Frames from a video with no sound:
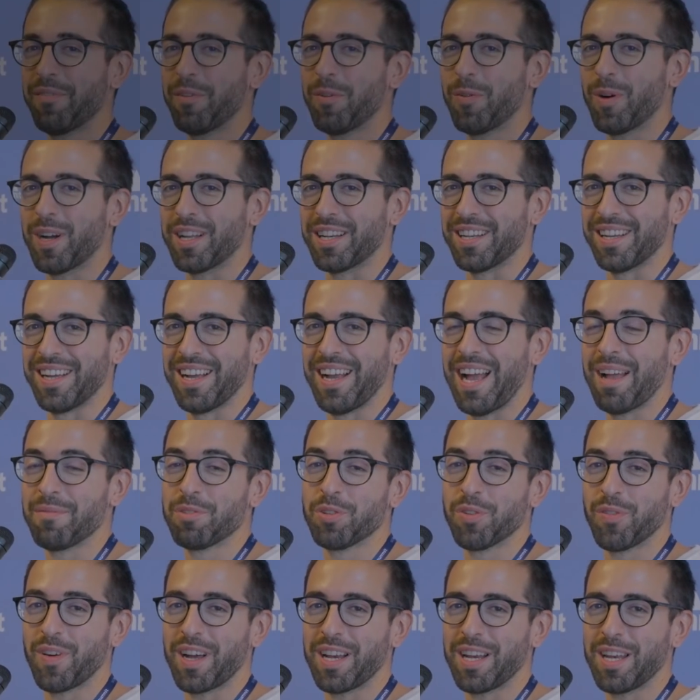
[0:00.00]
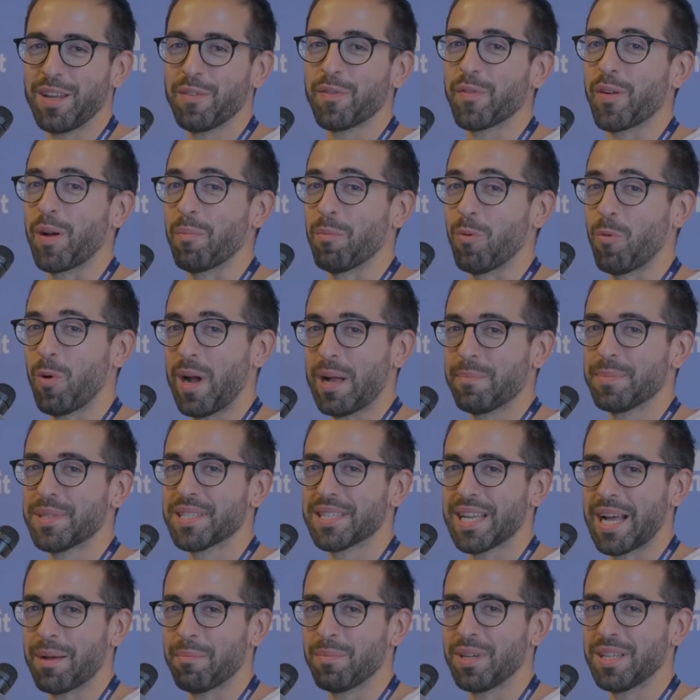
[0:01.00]
everyone, I'm Giovanni from Web
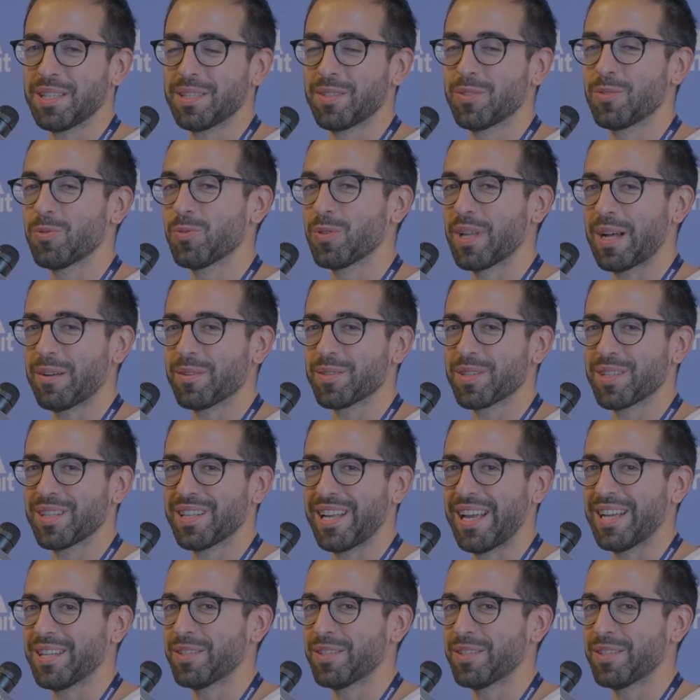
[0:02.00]
Summit two thousand